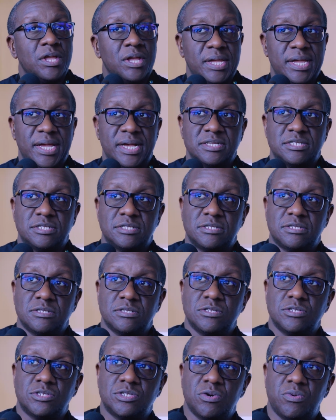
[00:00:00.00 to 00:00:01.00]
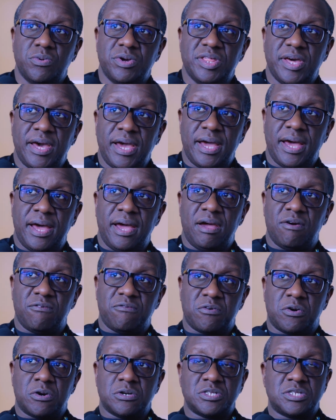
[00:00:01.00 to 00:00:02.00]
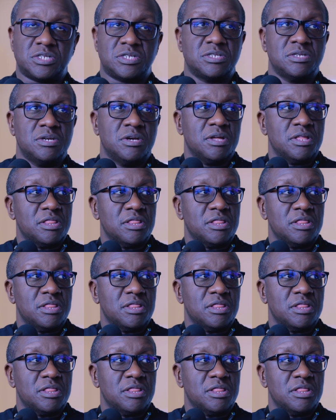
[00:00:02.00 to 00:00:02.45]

Yes. So with AI, of course,